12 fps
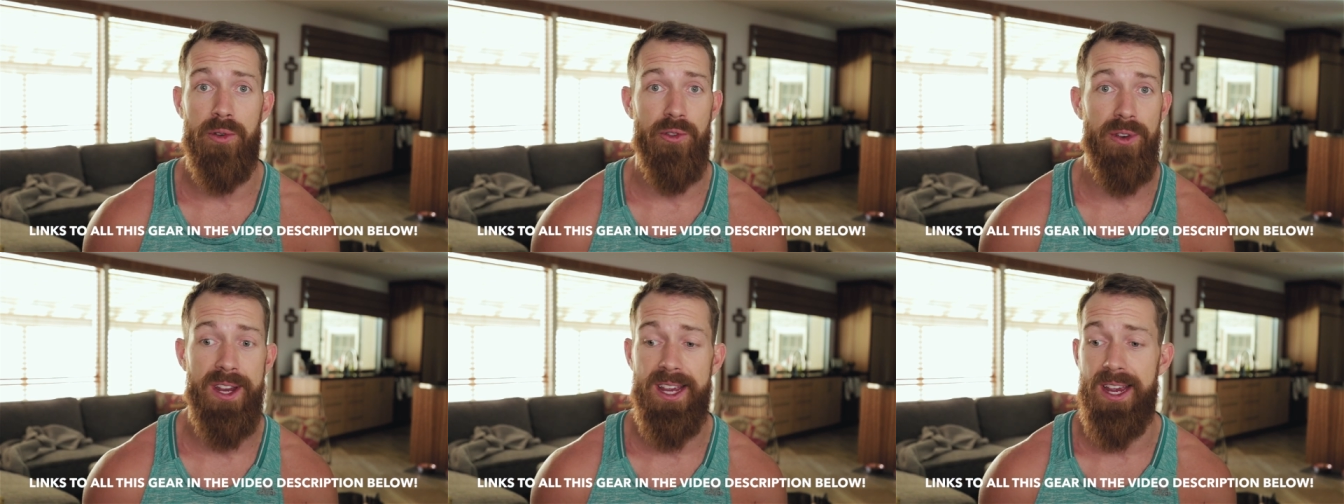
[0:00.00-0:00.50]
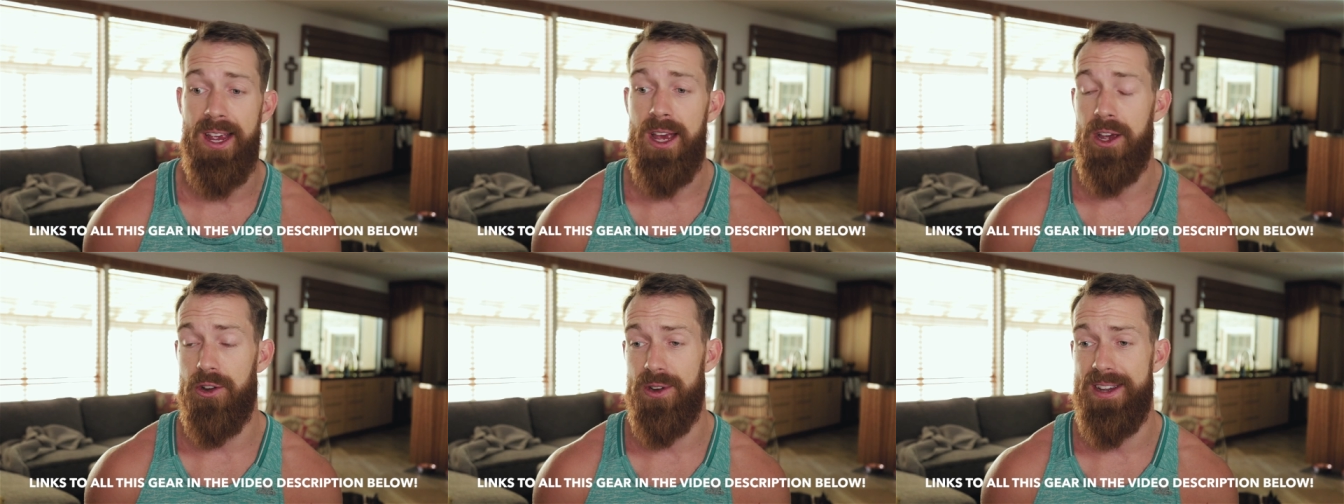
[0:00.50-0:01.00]

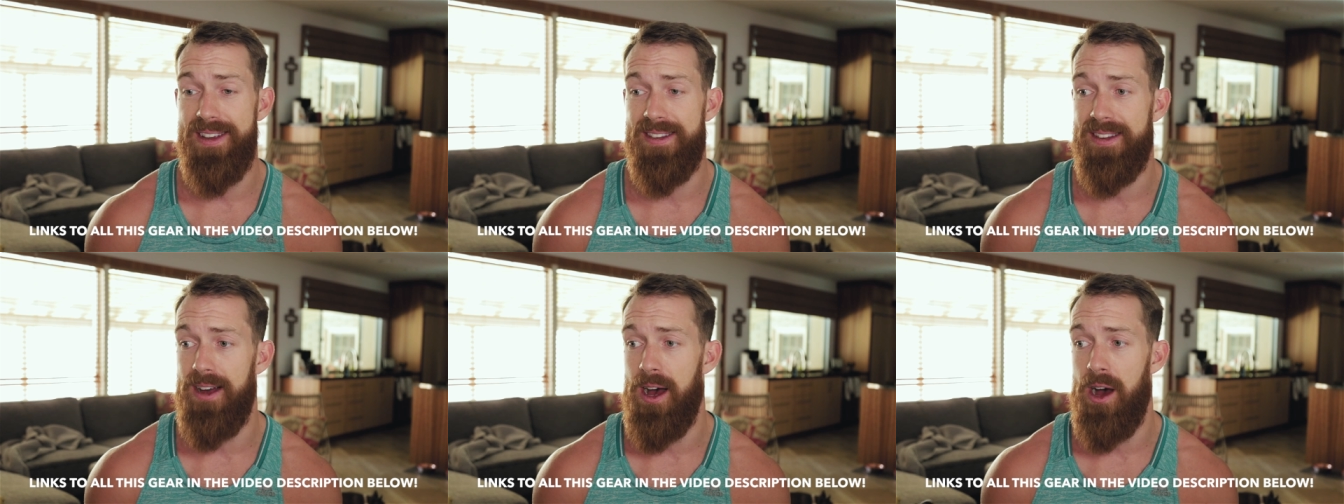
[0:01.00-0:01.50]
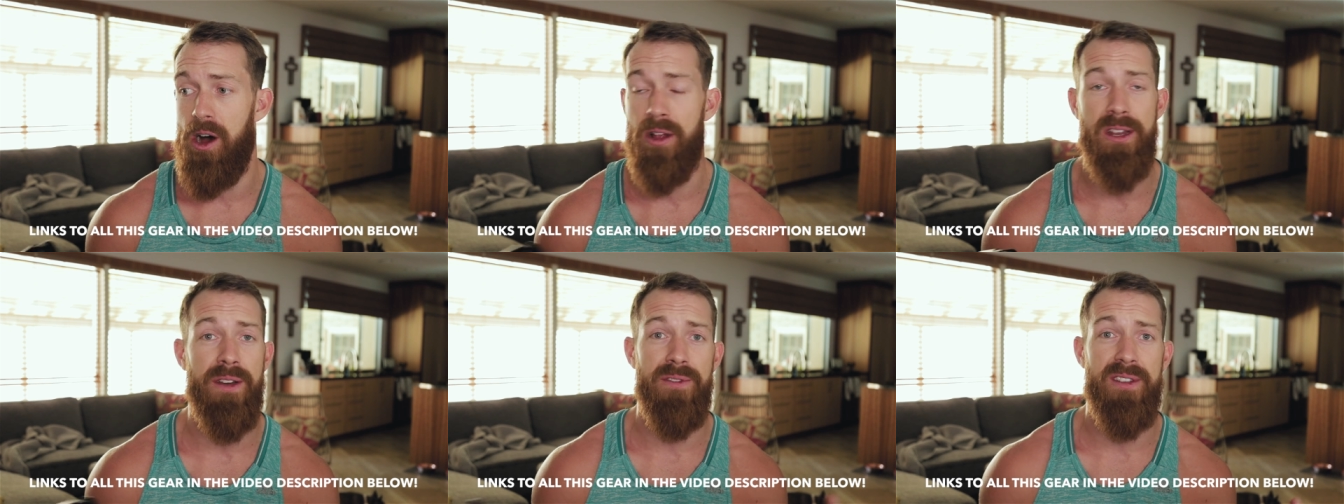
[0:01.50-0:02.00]
Greece, uh, all
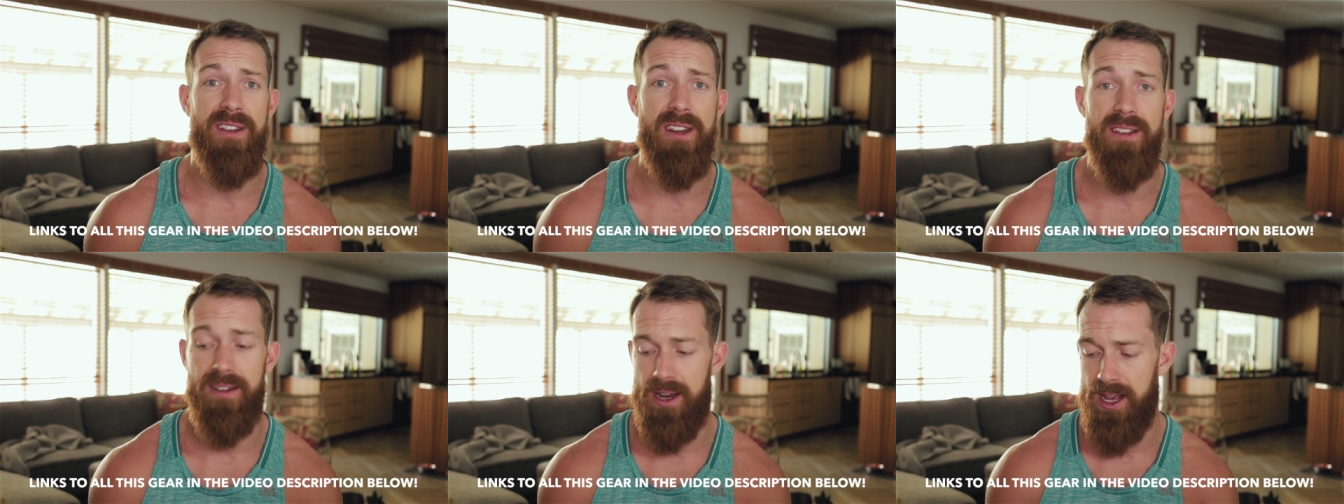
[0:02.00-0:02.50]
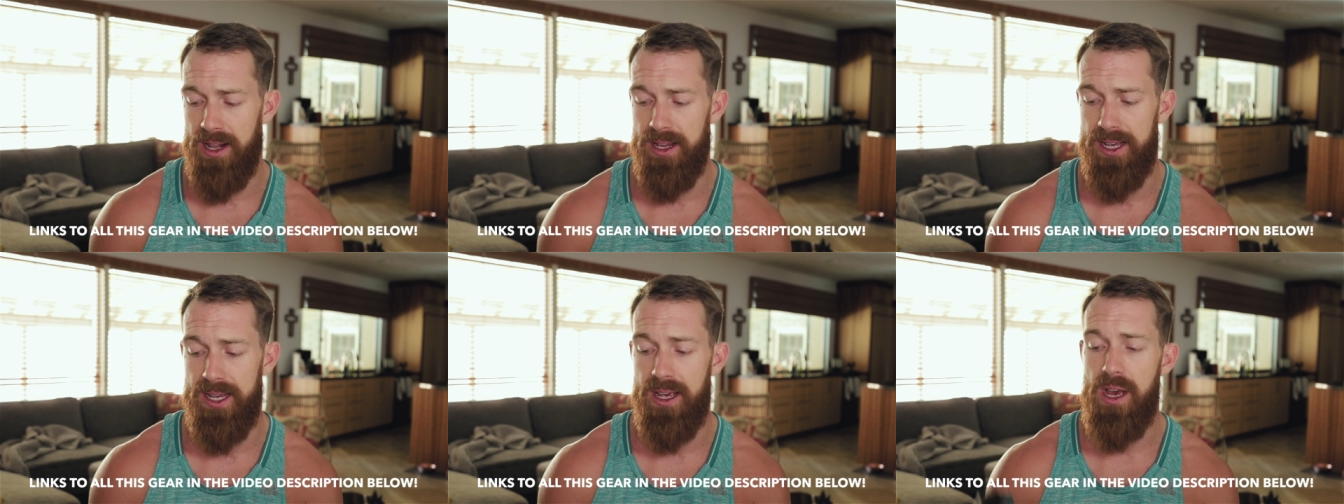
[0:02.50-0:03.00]
the different cities in
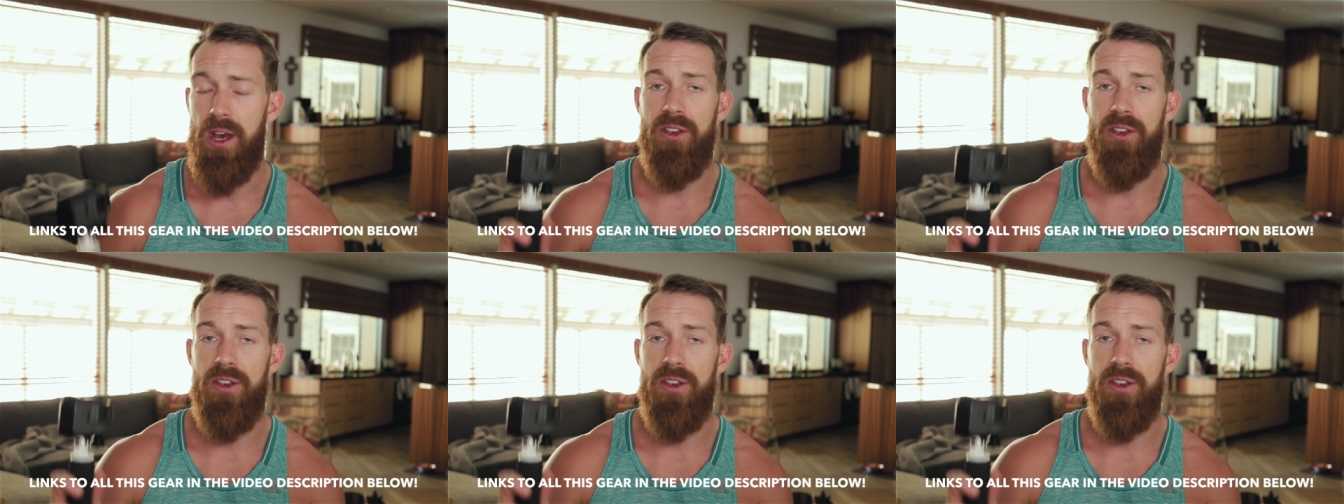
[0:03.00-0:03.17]
Italy.